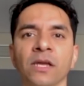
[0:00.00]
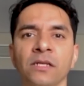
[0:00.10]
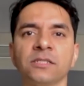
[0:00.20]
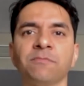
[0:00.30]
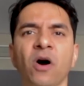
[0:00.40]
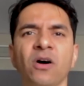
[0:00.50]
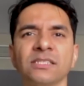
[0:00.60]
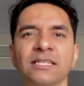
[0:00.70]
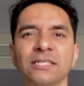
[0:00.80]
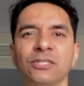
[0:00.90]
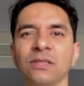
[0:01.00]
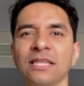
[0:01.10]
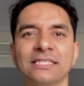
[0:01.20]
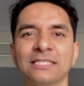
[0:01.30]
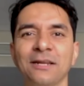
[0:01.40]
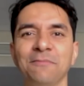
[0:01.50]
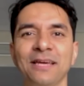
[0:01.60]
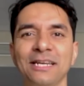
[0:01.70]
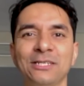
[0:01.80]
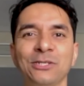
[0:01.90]
Just pause. It takes you less than a
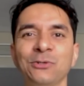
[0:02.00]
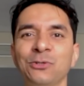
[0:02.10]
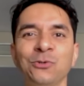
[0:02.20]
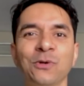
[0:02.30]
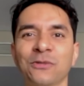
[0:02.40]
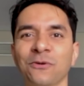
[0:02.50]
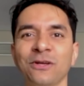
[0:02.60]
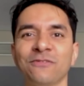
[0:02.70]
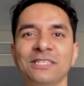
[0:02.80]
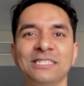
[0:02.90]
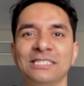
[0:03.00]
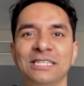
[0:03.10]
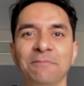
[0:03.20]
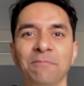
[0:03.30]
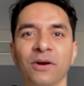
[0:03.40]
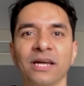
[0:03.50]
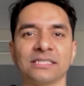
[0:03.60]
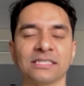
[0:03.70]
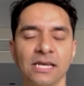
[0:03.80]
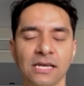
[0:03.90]
minute to do 2 or 3 of these deep
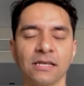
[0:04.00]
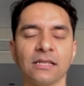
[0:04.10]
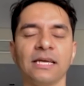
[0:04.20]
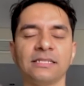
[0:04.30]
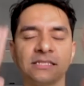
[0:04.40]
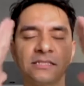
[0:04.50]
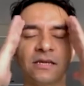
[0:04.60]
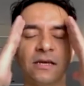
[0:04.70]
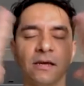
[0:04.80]
breaths. Cleansed.